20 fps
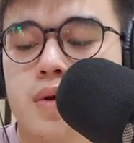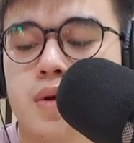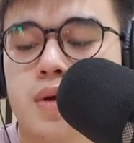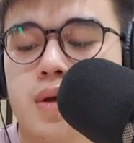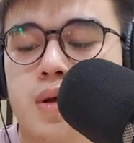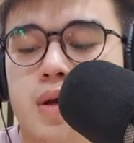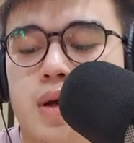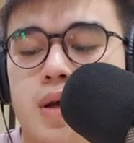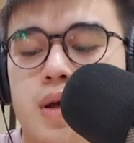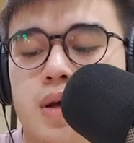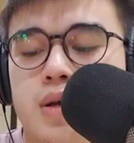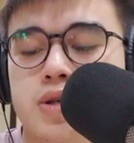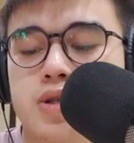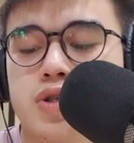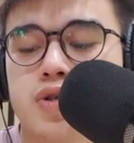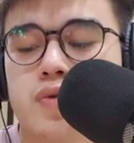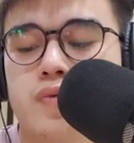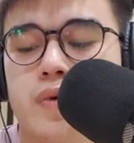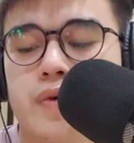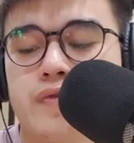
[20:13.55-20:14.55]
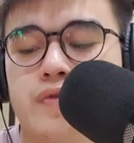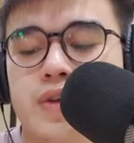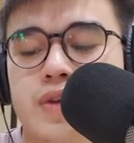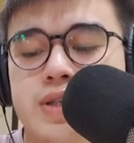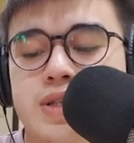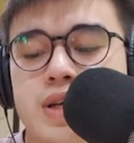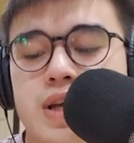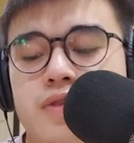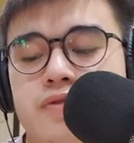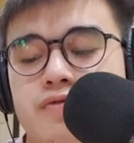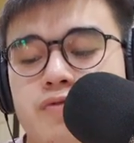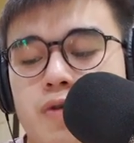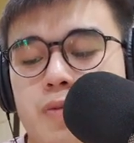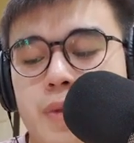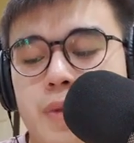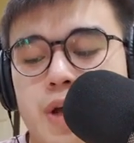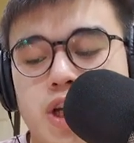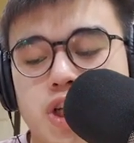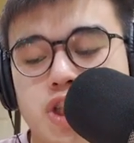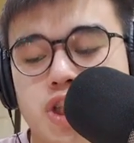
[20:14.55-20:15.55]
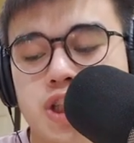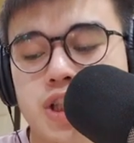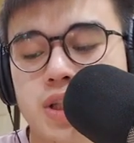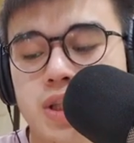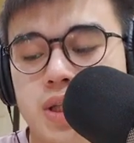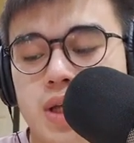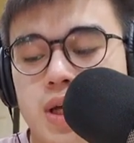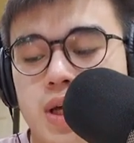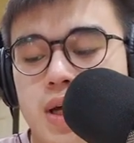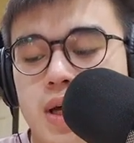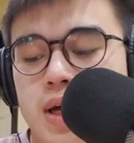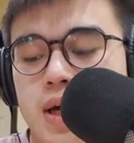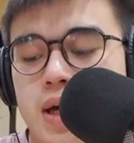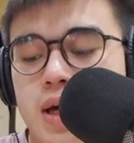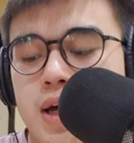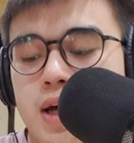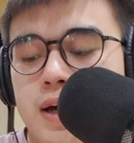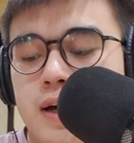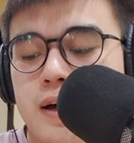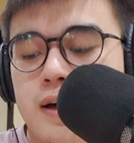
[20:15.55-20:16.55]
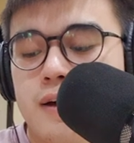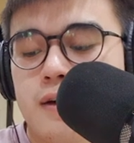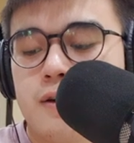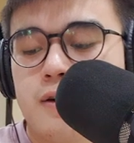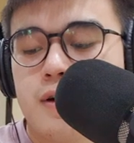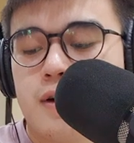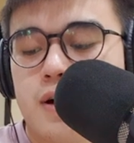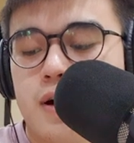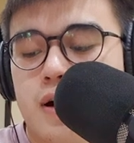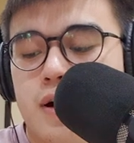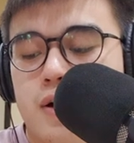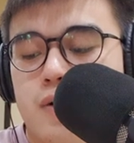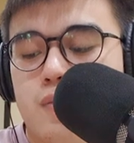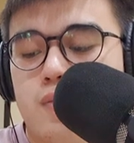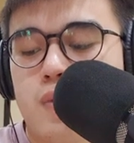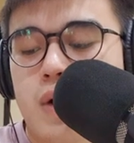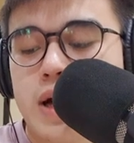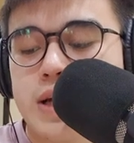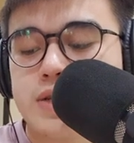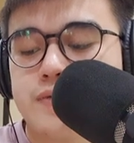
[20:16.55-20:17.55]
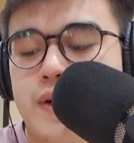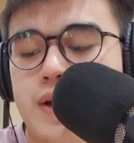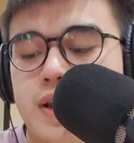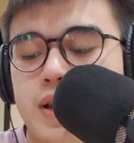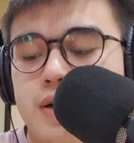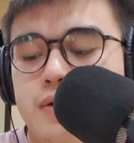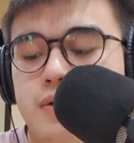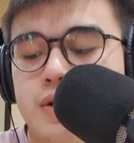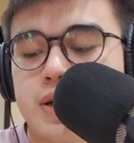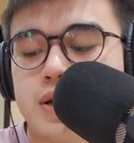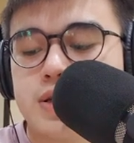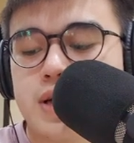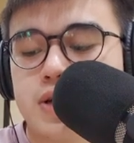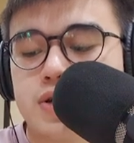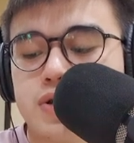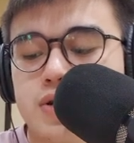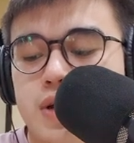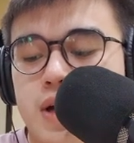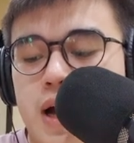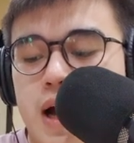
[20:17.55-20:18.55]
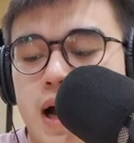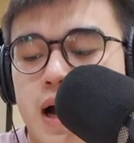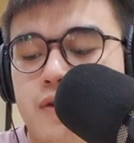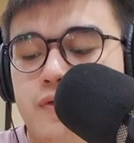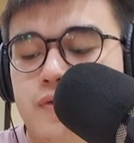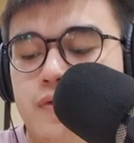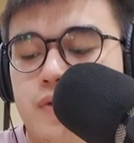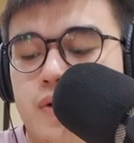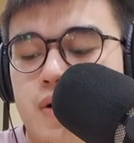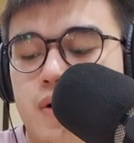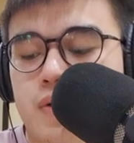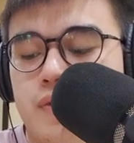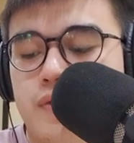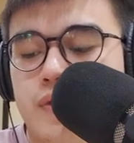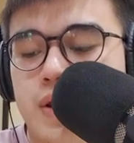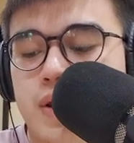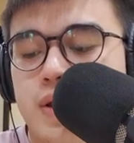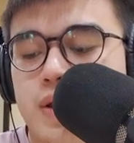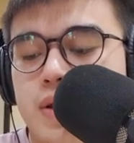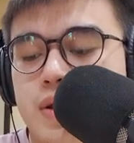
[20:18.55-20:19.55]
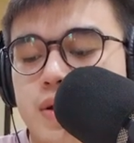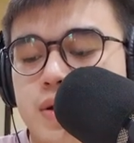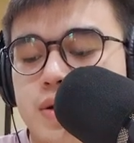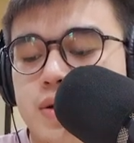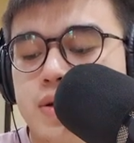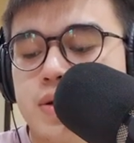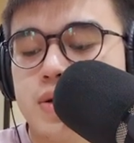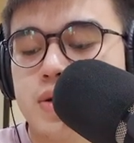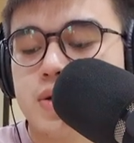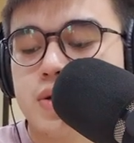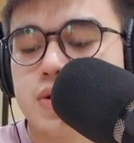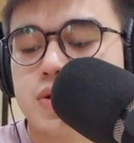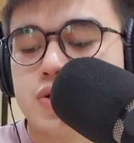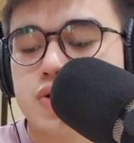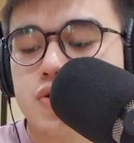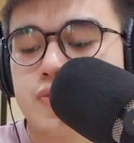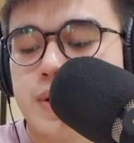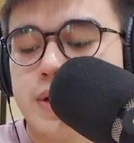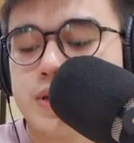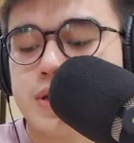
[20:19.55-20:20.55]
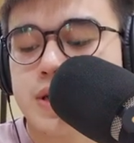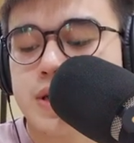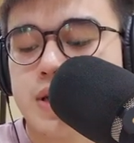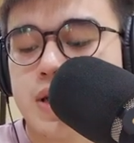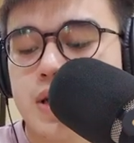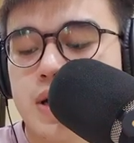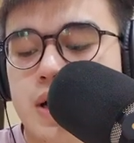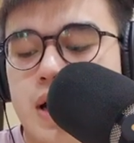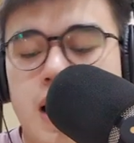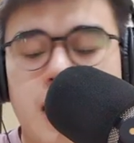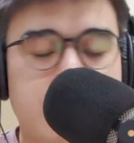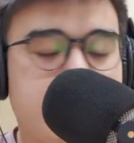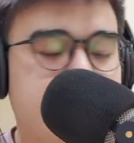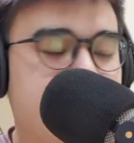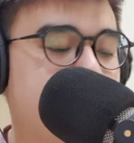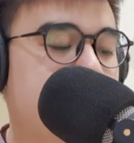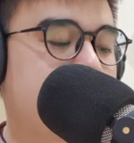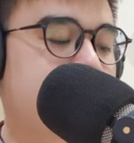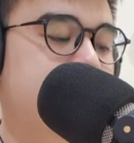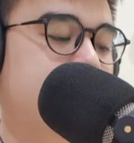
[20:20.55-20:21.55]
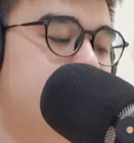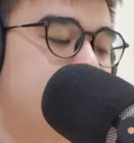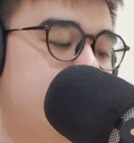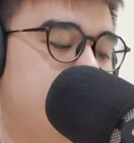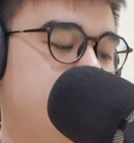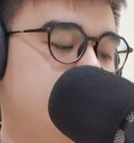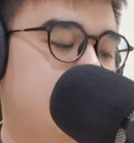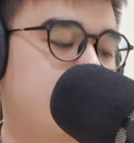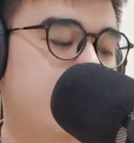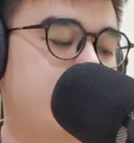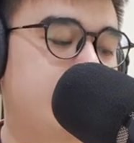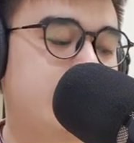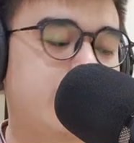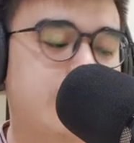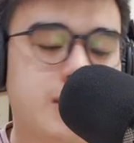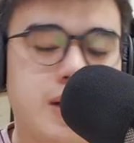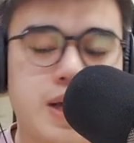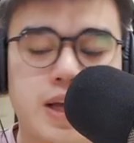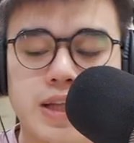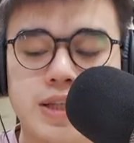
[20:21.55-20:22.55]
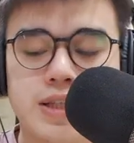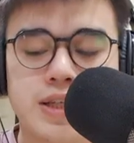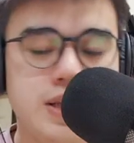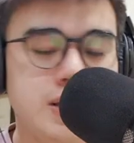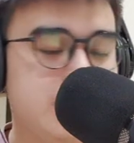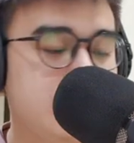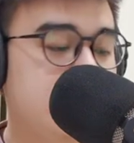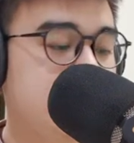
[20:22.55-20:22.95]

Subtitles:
Okay, so with this information, Y's value is actually half of it. So by taking half times 218,